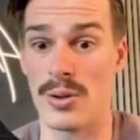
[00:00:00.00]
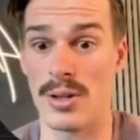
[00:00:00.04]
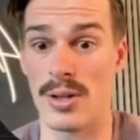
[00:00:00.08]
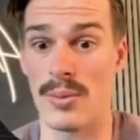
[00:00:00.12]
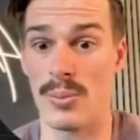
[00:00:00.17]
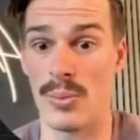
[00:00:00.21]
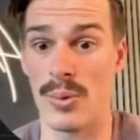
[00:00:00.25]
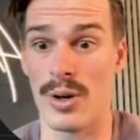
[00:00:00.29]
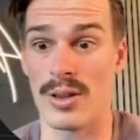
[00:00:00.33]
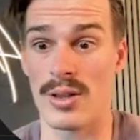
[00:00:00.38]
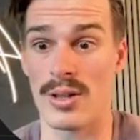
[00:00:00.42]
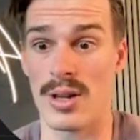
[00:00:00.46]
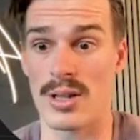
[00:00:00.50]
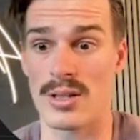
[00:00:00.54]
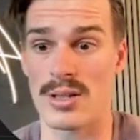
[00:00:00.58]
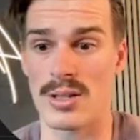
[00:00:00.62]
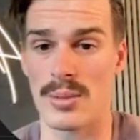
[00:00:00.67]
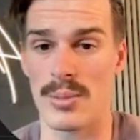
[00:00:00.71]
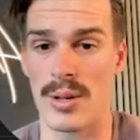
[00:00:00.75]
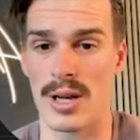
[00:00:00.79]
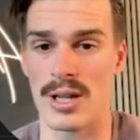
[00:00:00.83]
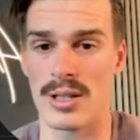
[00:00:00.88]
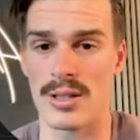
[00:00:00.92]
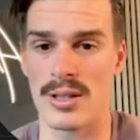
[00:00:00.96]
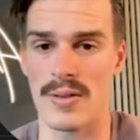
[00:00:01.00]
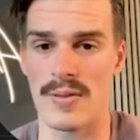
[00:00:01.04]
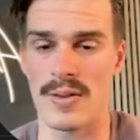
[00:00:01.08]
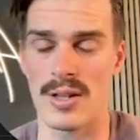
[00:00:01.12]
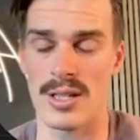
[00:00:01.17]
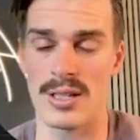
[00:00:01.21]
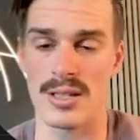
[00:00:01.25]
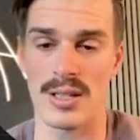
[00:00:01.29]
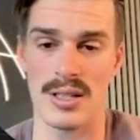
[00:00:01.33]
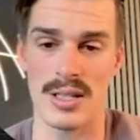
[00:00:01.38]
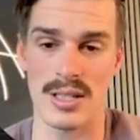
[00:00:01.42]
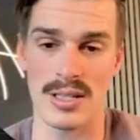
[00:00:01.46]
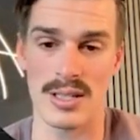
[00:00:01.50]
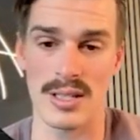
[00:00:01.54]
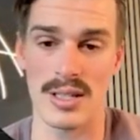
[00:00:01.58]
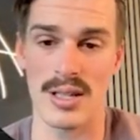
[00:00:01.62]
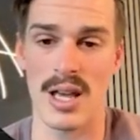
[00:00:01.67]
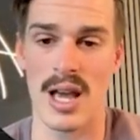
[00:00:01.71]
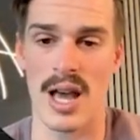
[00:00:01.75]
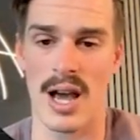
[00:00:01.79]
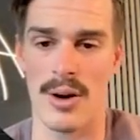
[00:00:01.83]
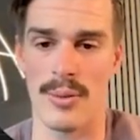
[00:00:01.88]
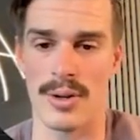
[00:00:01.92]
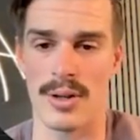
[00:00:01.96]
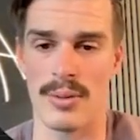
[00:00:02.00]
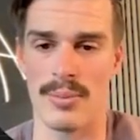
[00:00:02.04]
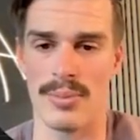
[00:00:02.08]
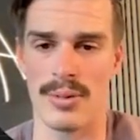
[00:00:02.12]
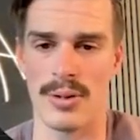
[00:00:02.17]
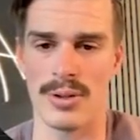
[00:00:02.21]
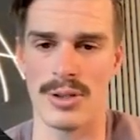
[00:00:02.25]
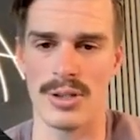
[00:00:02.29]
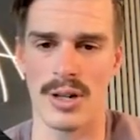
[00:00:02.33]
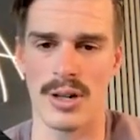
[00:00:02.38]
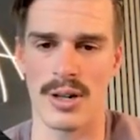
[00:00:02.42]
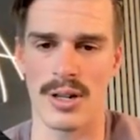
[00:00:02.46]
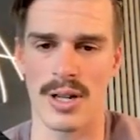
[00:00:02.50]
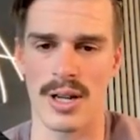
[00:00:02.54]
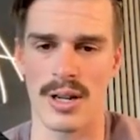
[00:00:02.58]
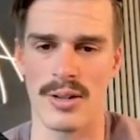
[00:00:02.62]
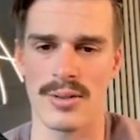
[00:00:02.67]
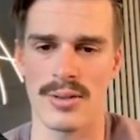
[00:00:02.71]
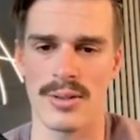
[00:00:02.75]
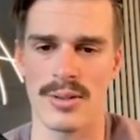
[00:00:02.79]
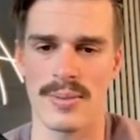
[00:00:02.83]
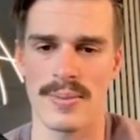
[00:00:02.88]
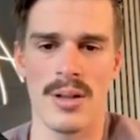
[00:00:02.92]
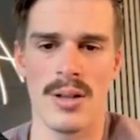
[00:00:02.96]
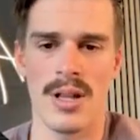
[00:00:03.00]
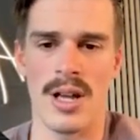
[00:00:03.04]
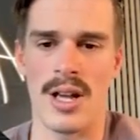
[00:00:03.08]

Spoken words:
them with custom activities, at least how we approach our accounts.